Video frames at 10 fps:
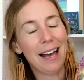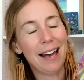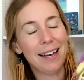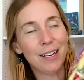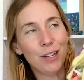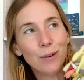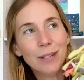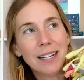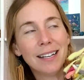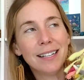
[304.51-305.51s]

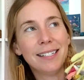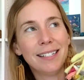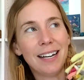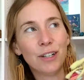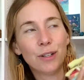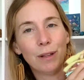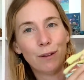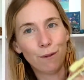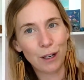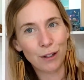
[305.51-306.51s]
using this stitch with
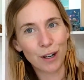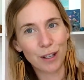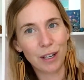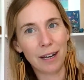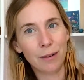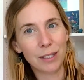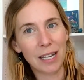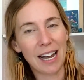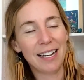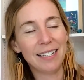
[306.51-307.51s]
fringe on the
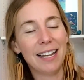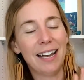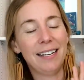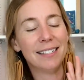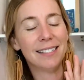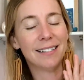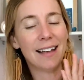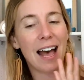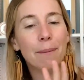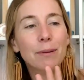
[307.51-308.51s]
outsides, and it's
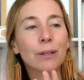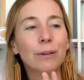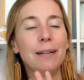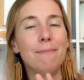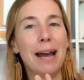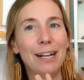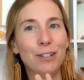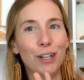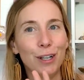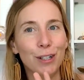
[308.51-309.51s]
absolutely
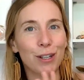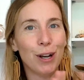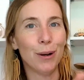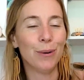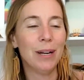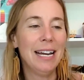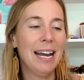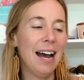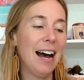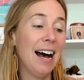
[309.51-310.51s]
magic. So
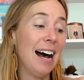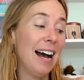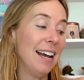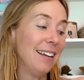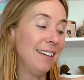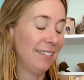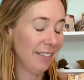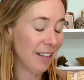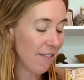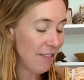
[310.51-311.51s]
I
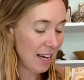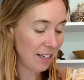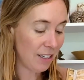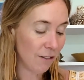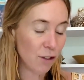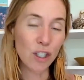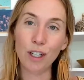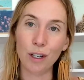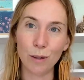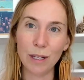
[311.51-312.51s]
love the idea of just
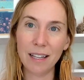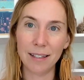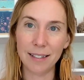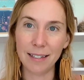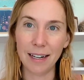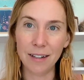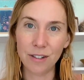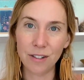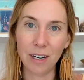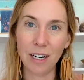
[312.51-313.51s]
using the
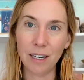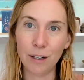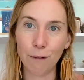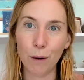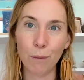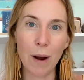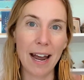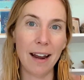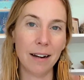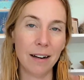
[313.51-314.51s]
stitch in a different
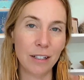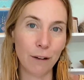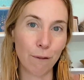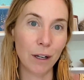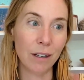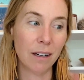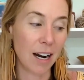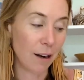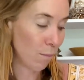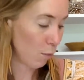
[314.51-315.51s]
way and a different
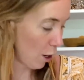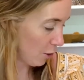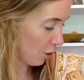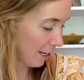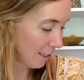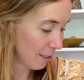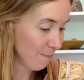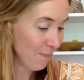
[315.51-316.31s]
kind of project.